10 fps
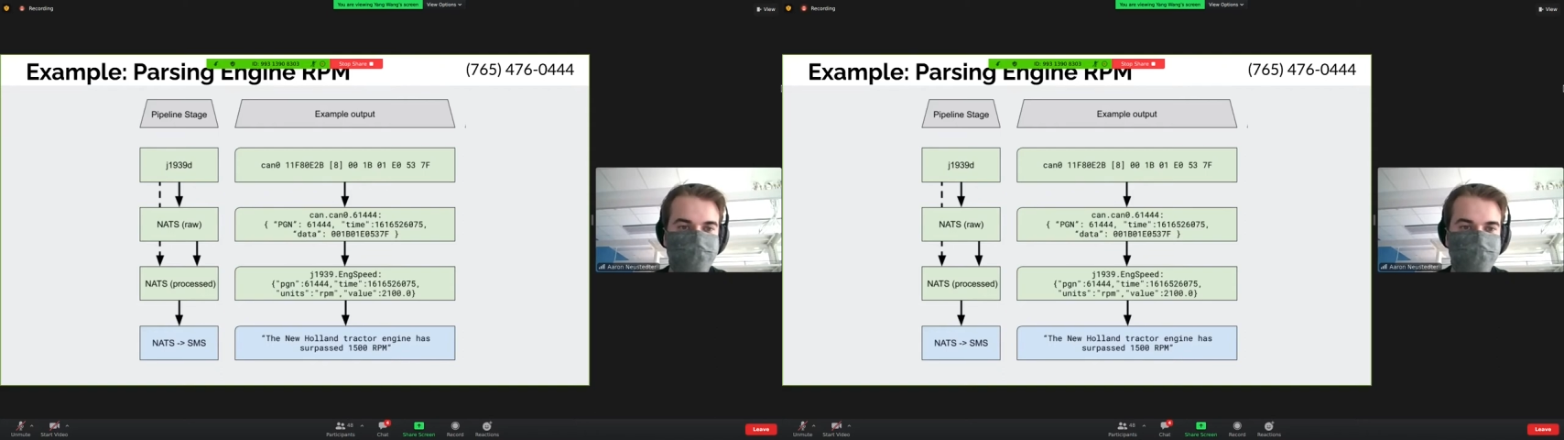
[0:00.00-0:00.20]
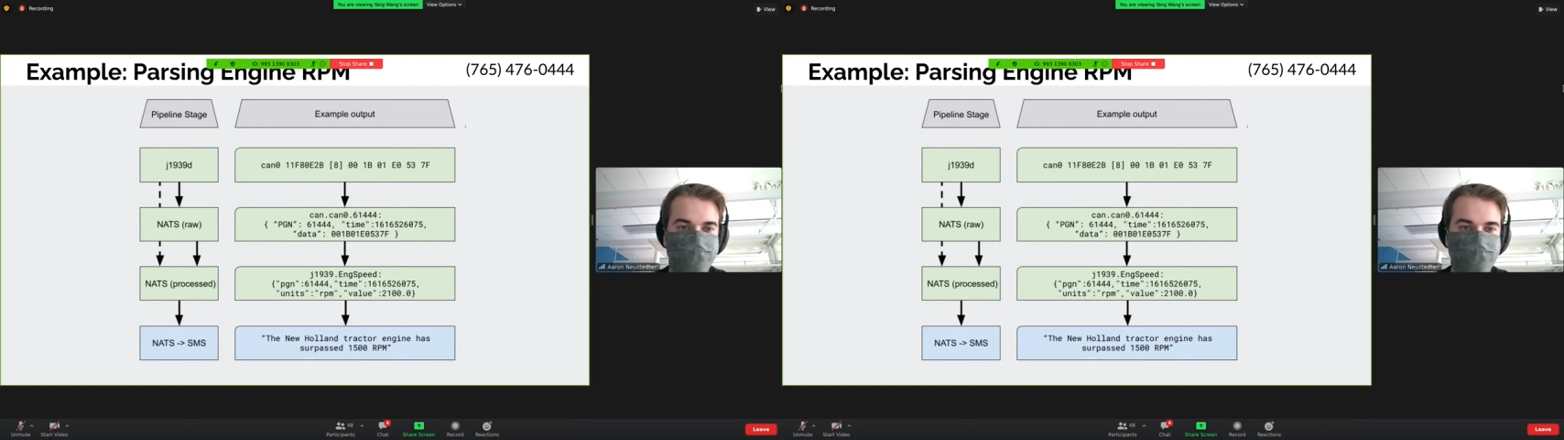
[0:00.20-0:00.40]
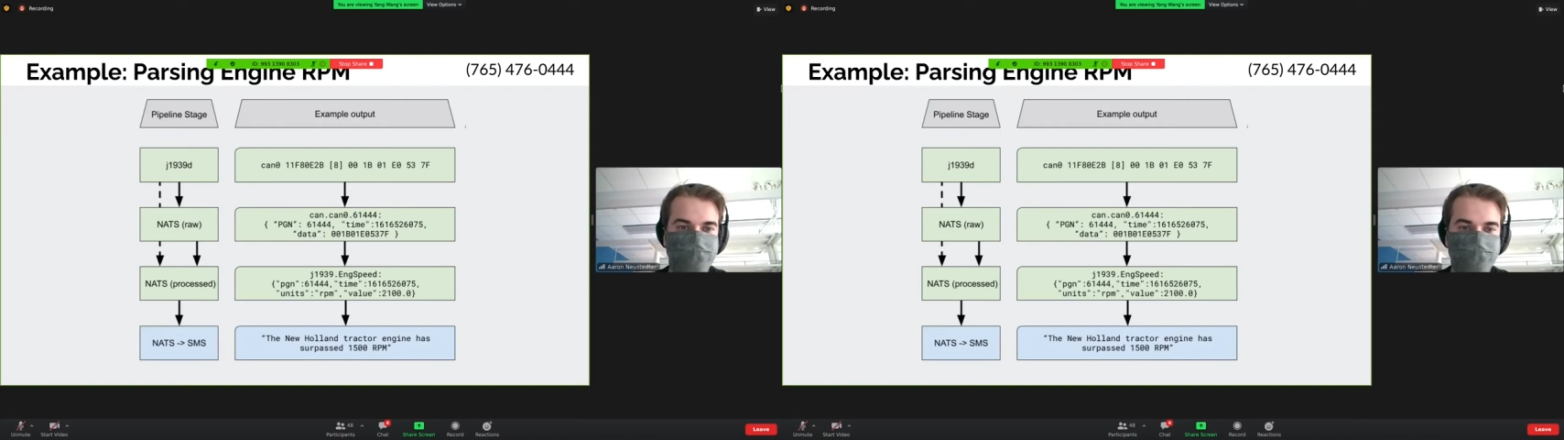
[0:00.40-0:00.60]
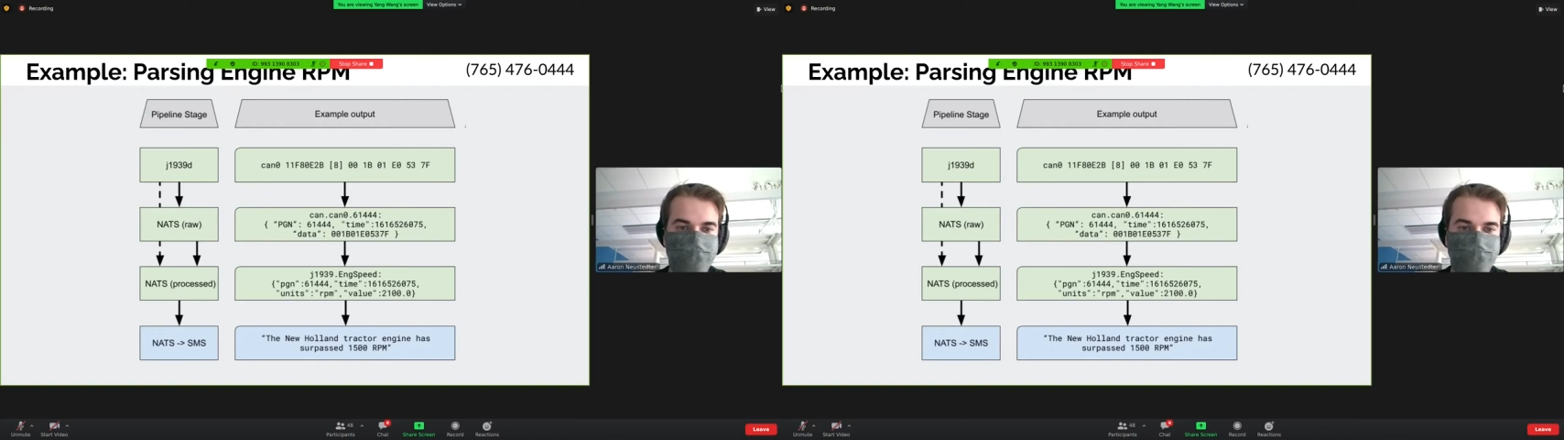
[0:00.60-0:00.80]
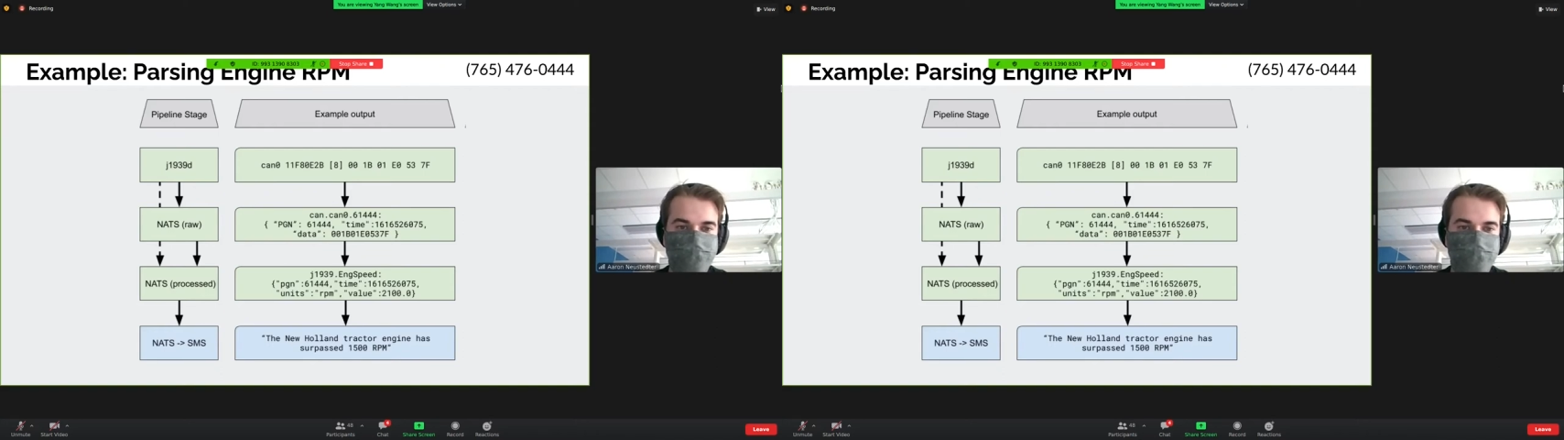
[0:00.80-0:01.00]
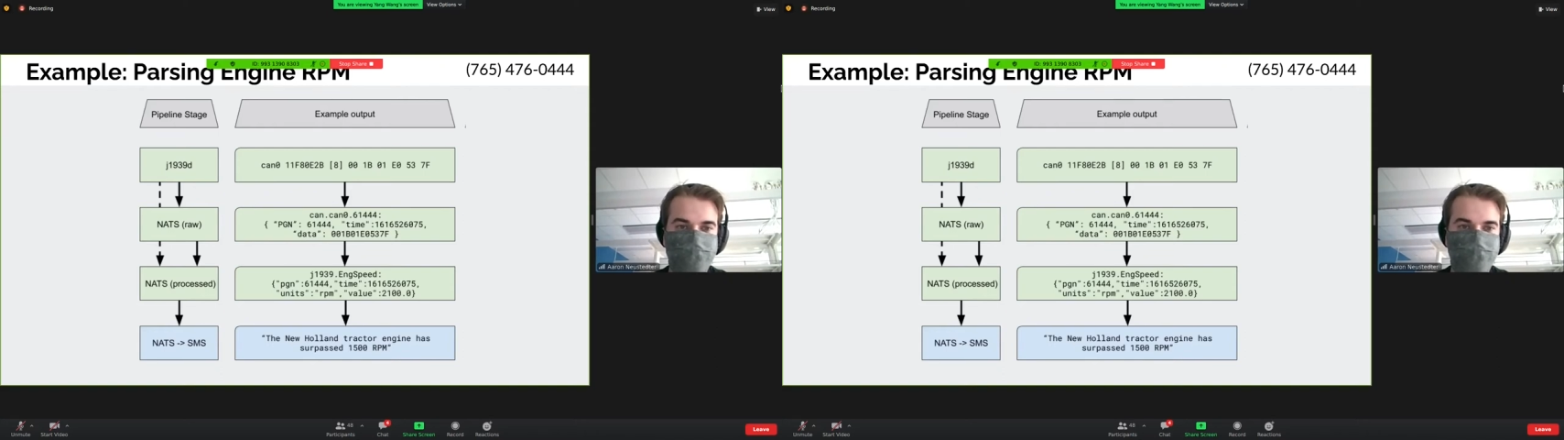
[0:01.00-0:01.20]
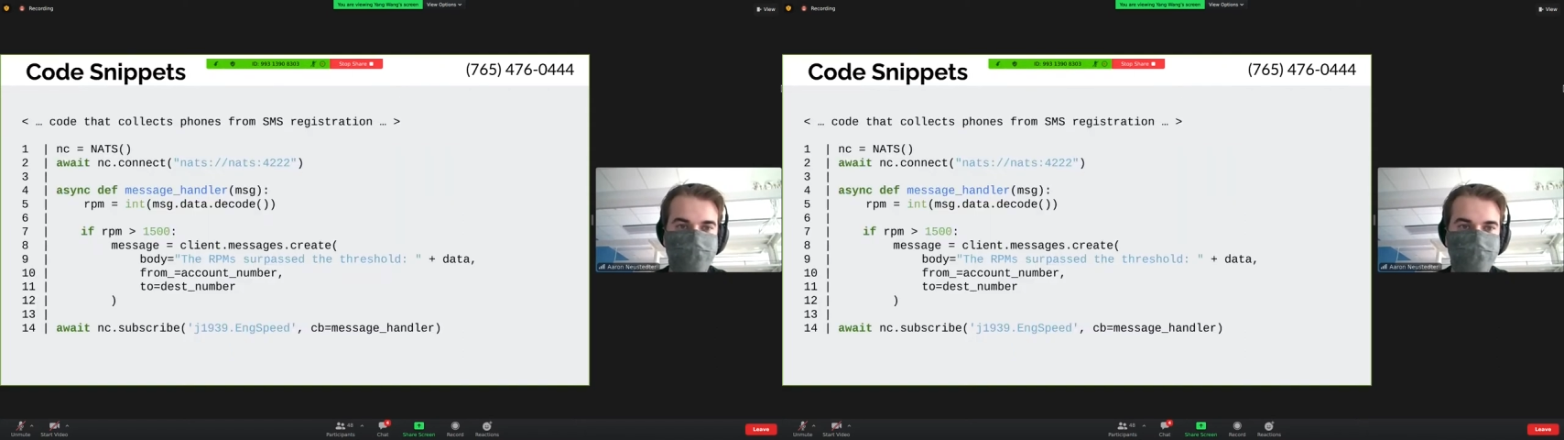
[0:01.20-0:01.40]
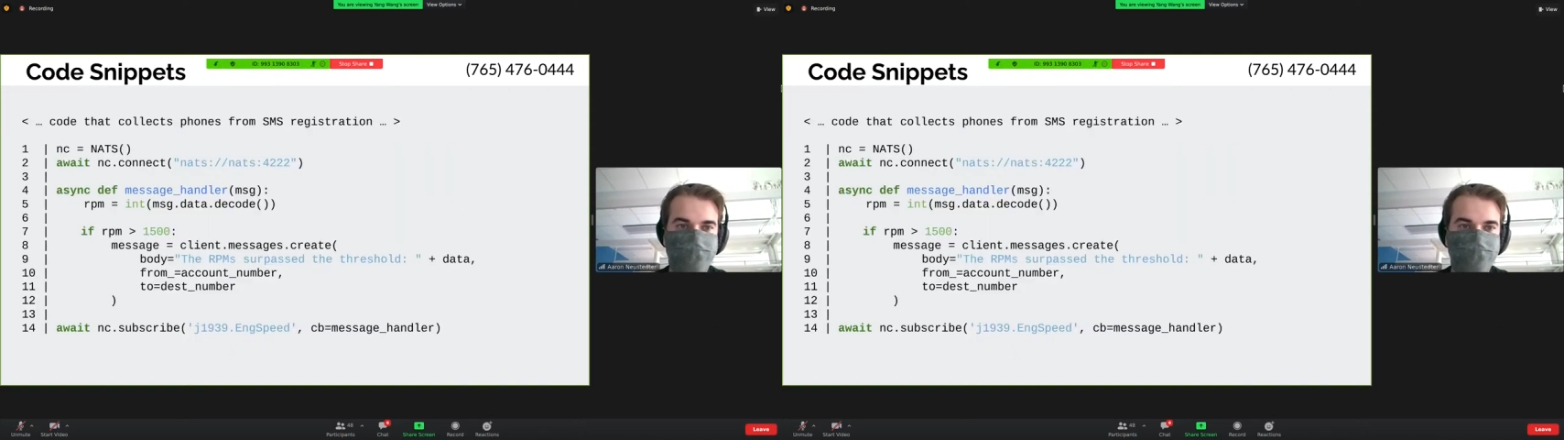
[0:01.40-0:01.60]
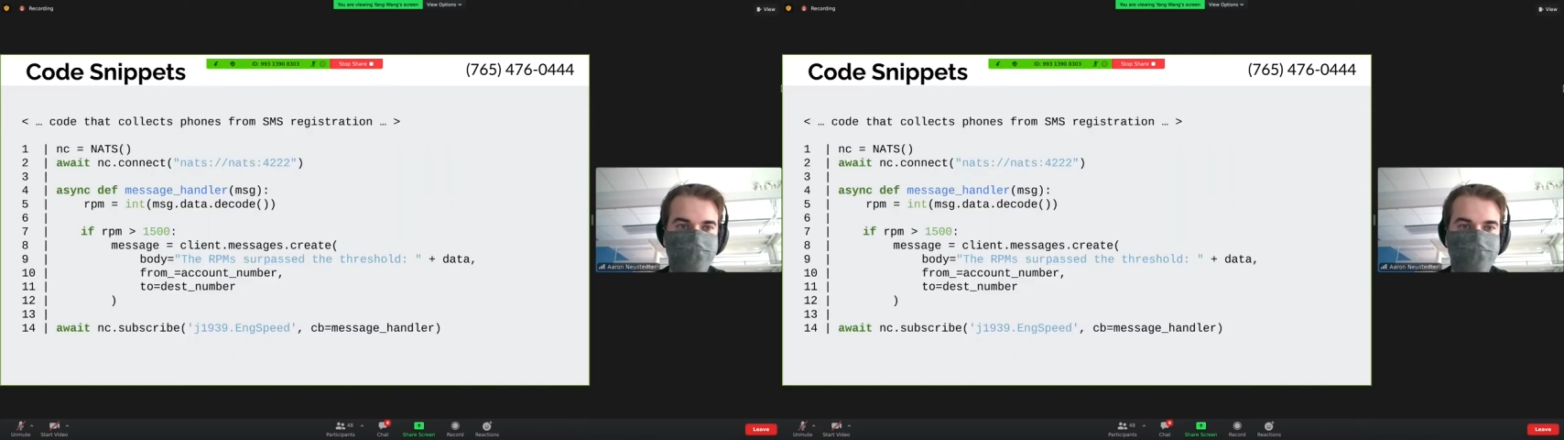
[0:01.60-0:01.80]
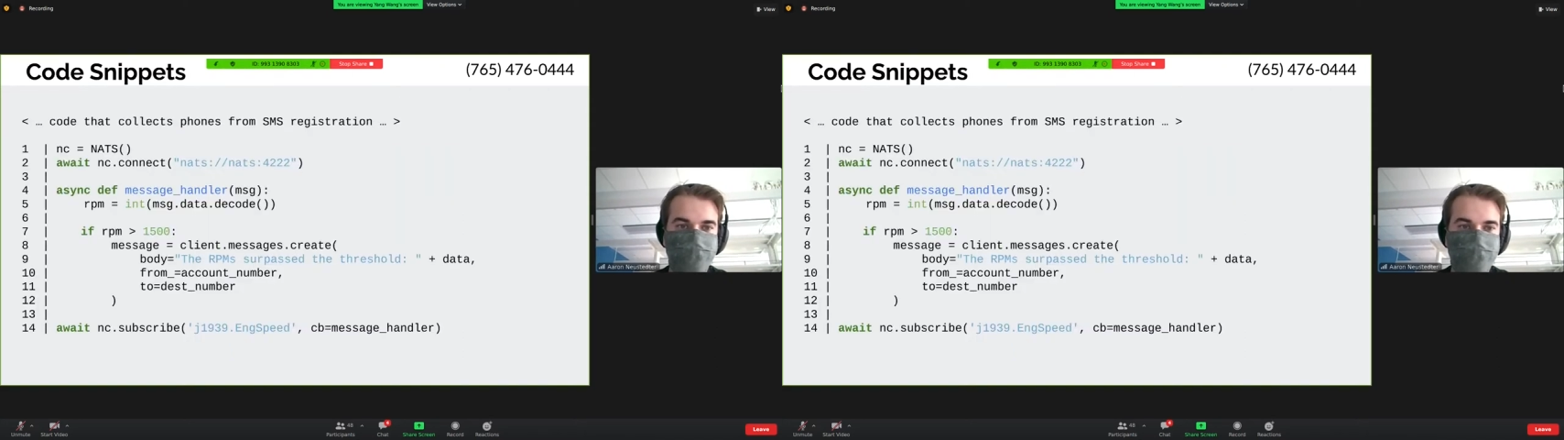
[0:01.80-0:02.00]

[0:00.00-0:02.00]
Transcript: [no speech]